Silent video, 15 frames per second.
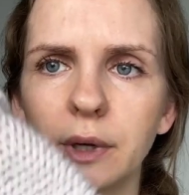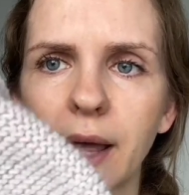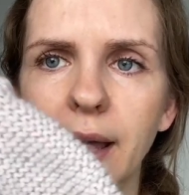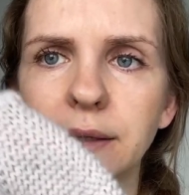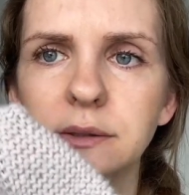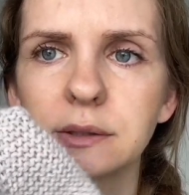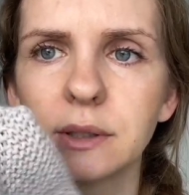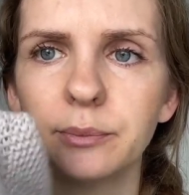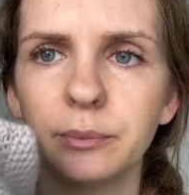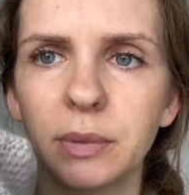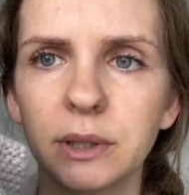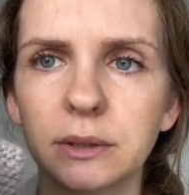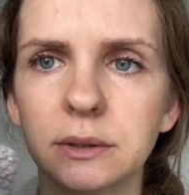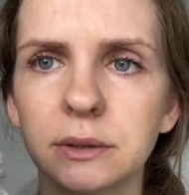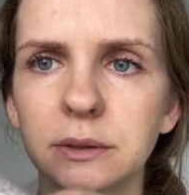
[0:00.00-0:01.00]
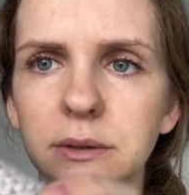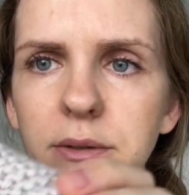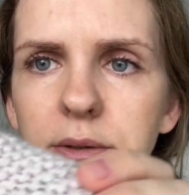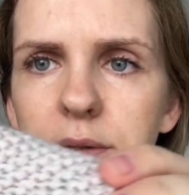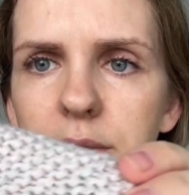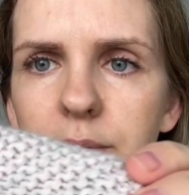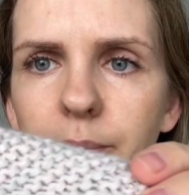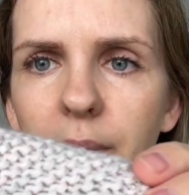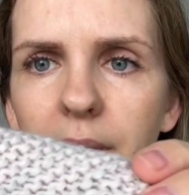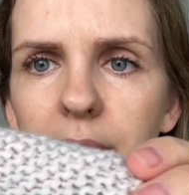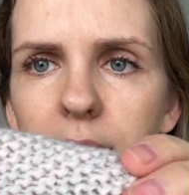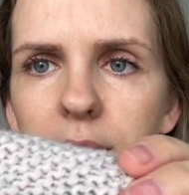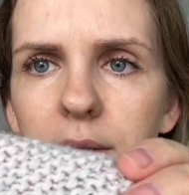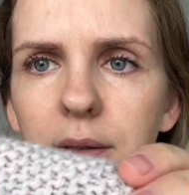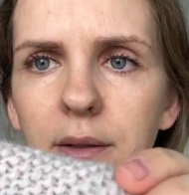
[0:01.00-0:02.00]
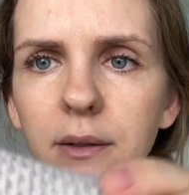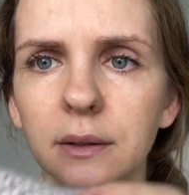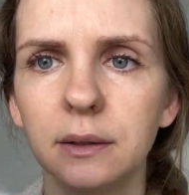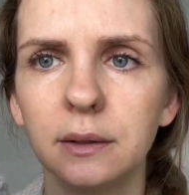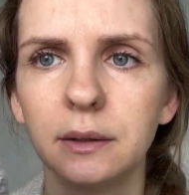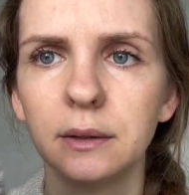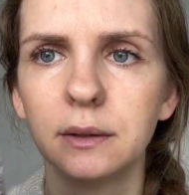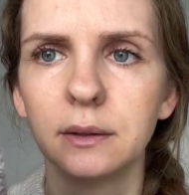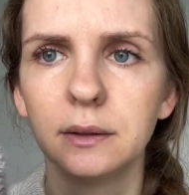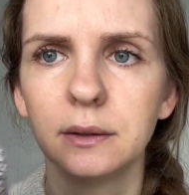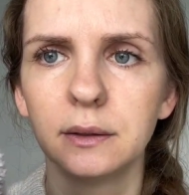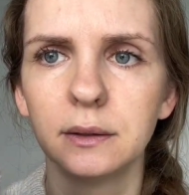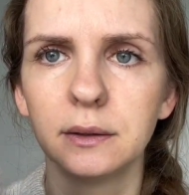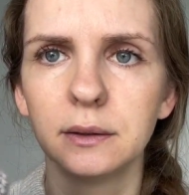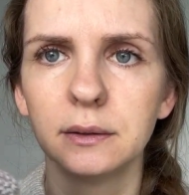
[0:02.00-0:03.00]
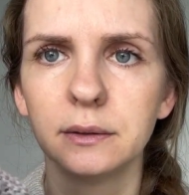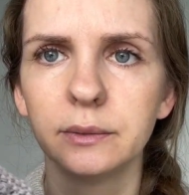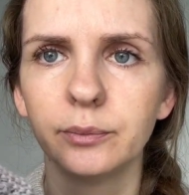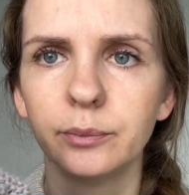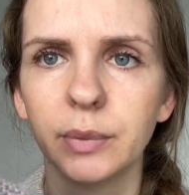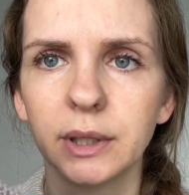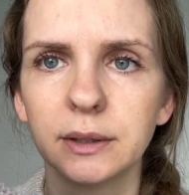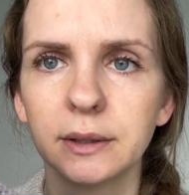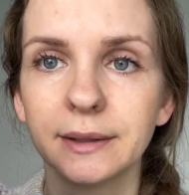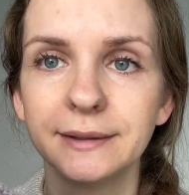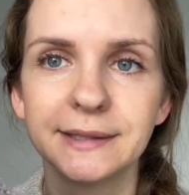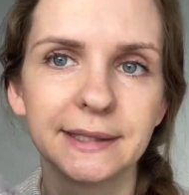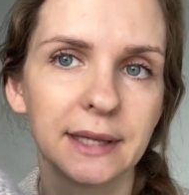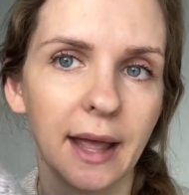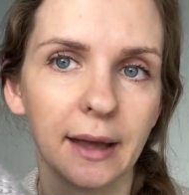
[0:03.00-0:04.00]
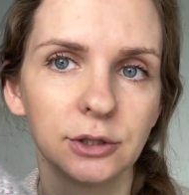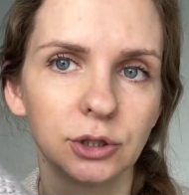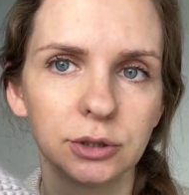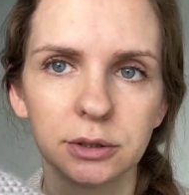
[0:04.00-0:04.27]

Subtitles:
had some buttons in my button stash,